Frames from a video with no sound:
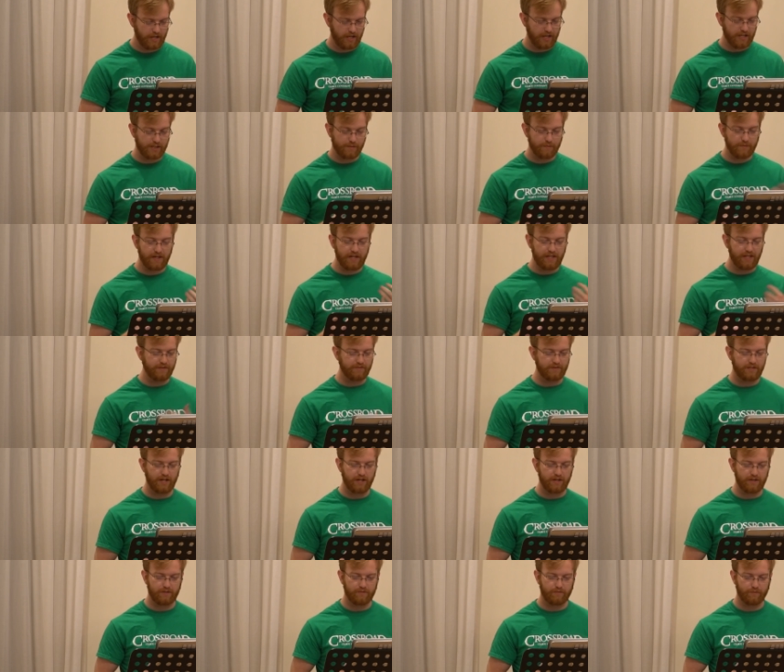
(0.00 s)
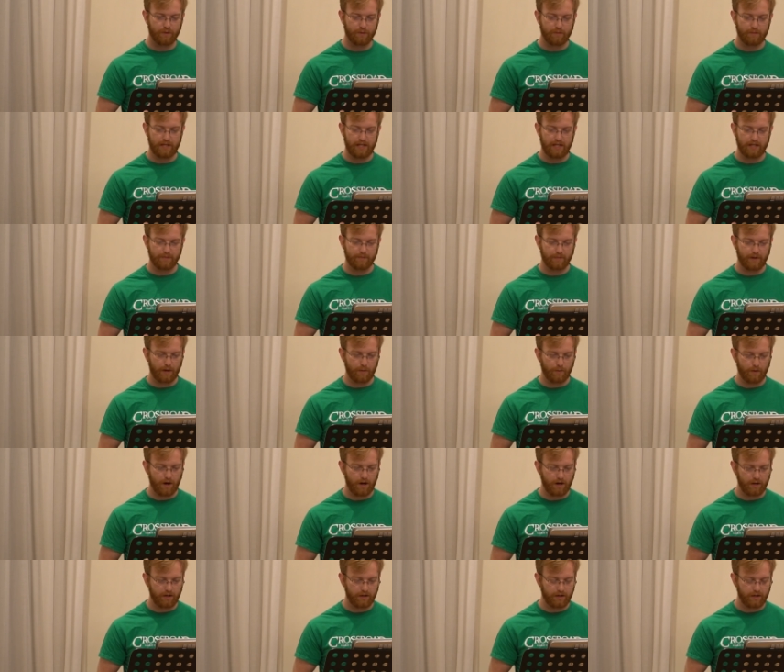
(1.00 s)
as many have done for me in my
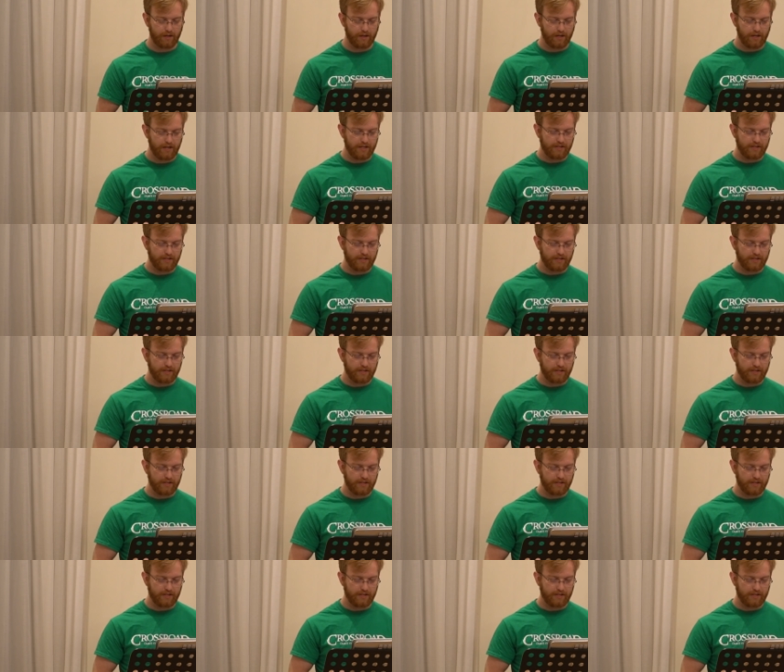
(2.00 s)
walk.